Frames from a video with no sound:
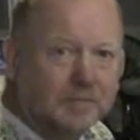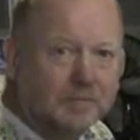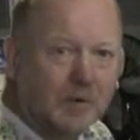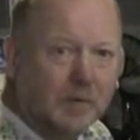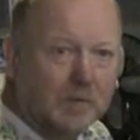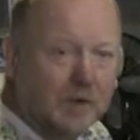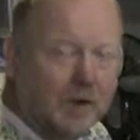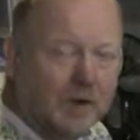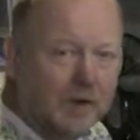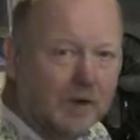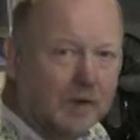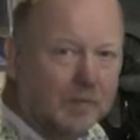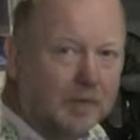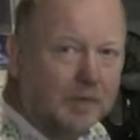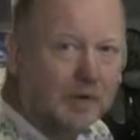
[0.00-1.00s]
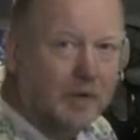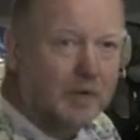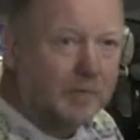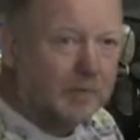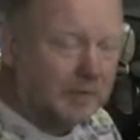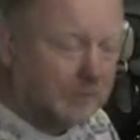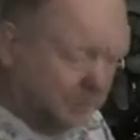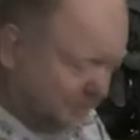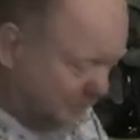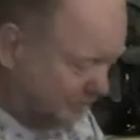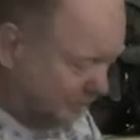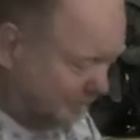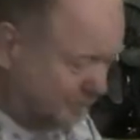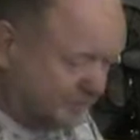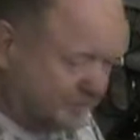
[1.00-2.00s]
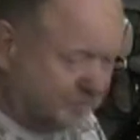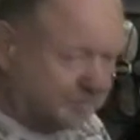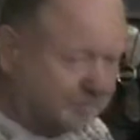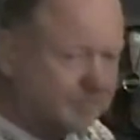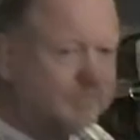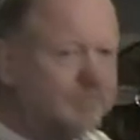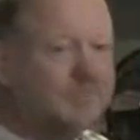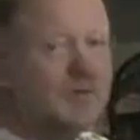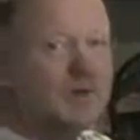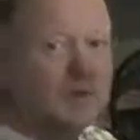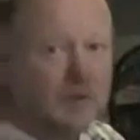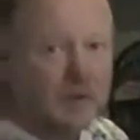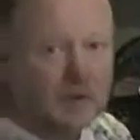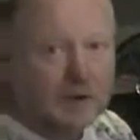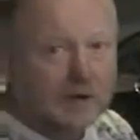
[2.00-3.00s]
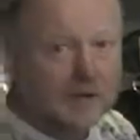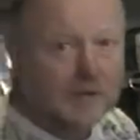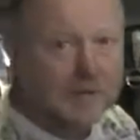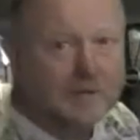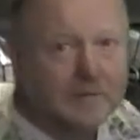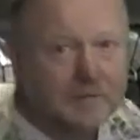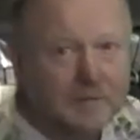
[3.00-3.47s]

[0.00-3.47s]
Okay, hope that helps. See you later.